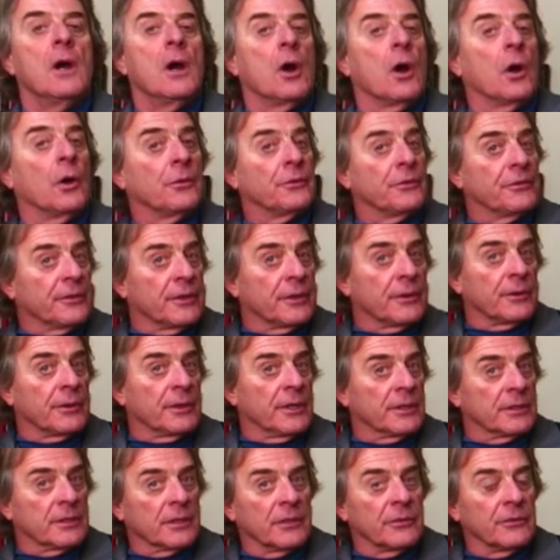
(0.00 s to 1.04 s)
On-center
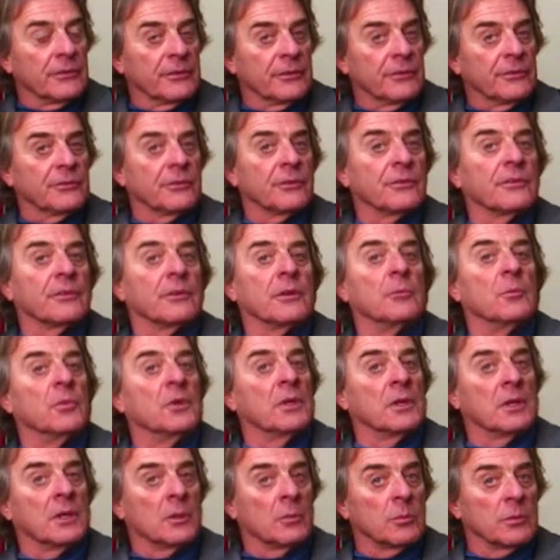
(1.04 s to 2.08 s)
hit consistency,
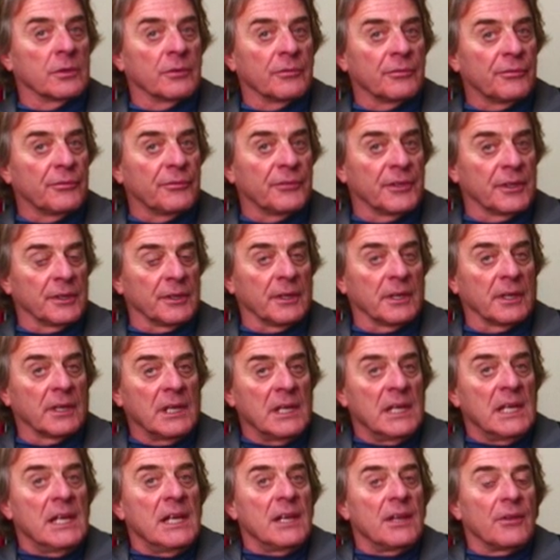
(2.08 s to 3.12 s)
being able to fit
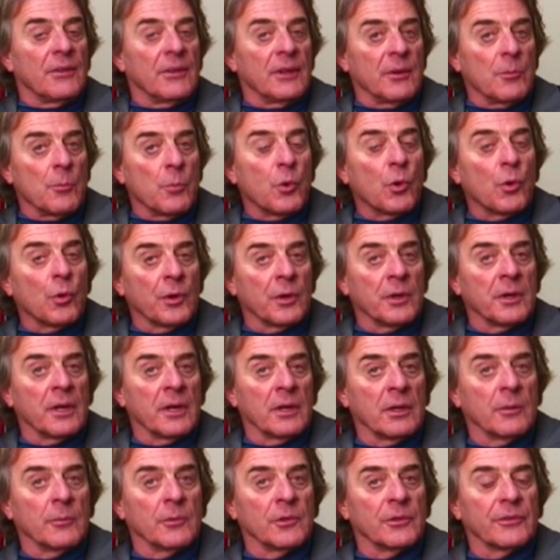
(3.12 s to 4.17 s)
the important
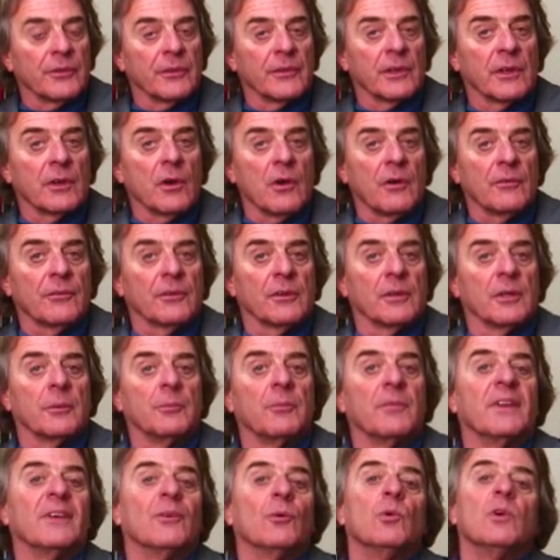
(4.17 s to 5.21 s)
elements of the golf
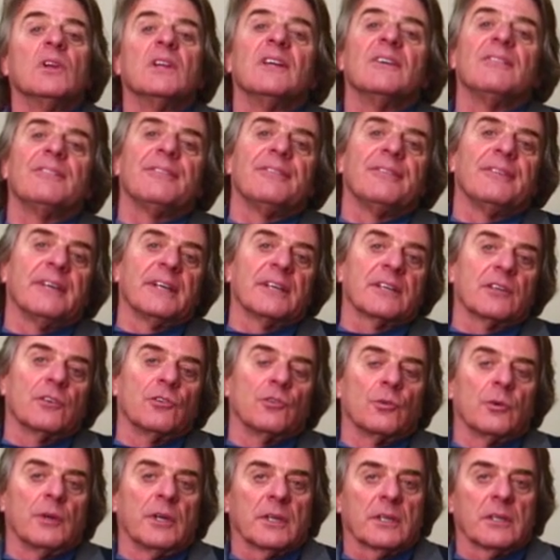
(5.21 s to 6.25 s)
club that will affect
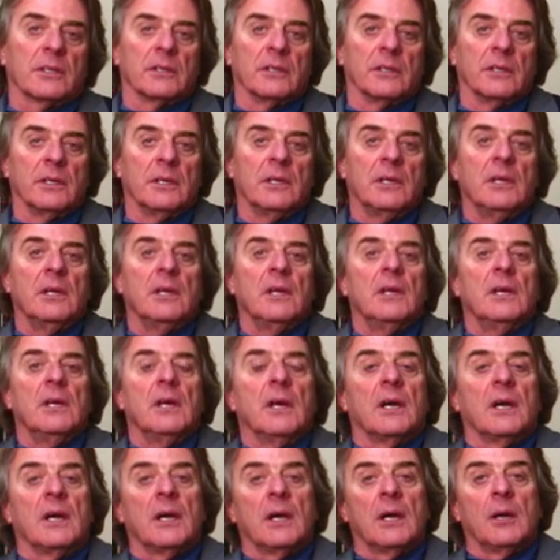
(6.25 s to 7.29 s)
directly
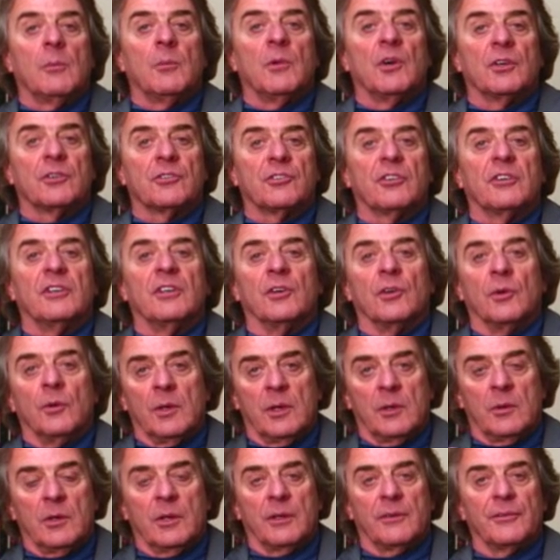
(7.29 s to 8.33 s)
how much,
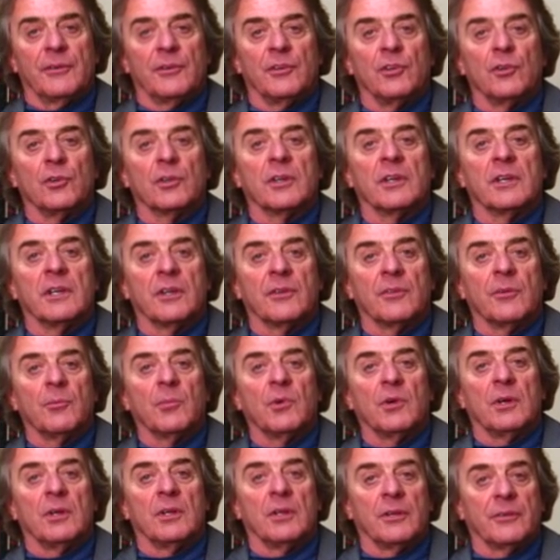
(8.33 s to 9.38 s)
how often you can hit the
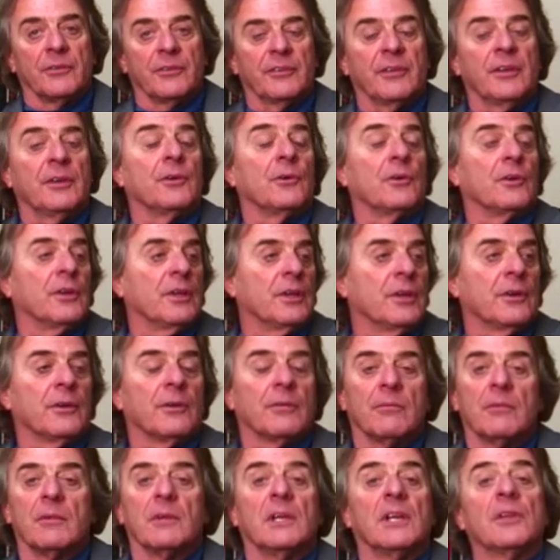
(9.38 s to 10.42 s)
ball on center, to
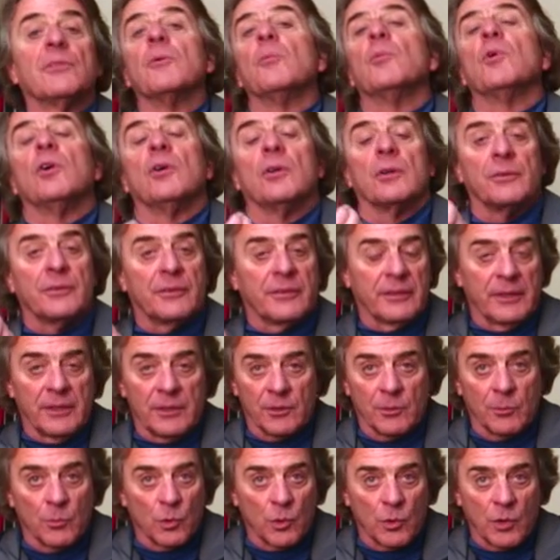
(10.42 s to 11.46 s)
hit the ball on
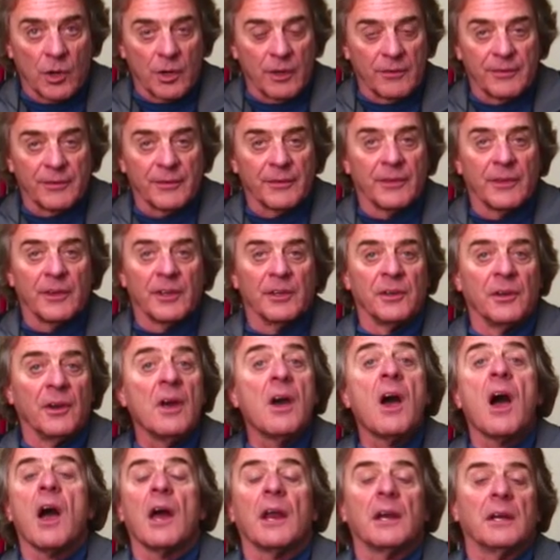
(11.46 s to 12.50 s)
center more often than
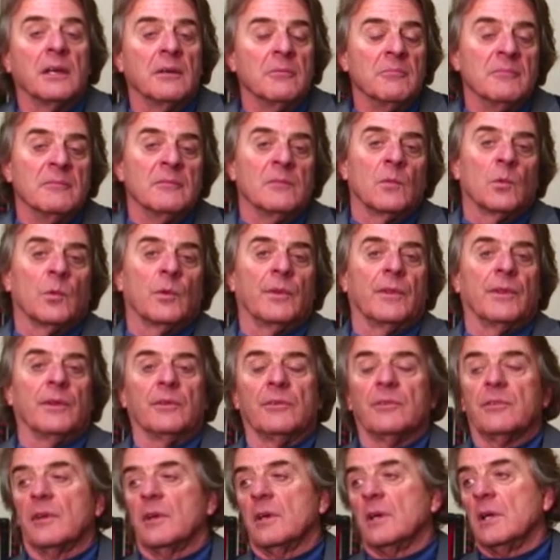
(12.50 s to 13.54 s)
not with
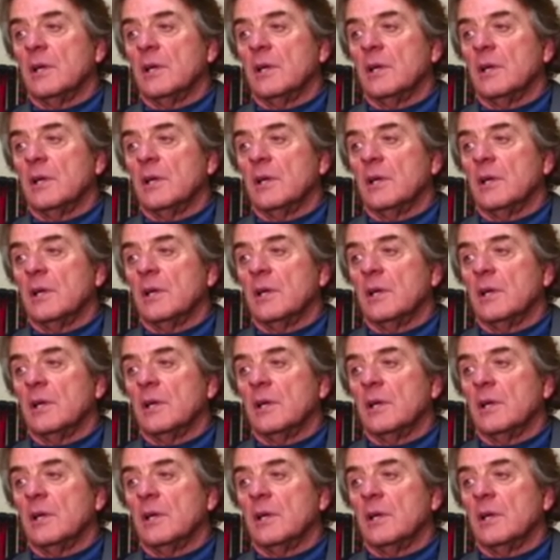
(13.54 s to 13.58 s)
this.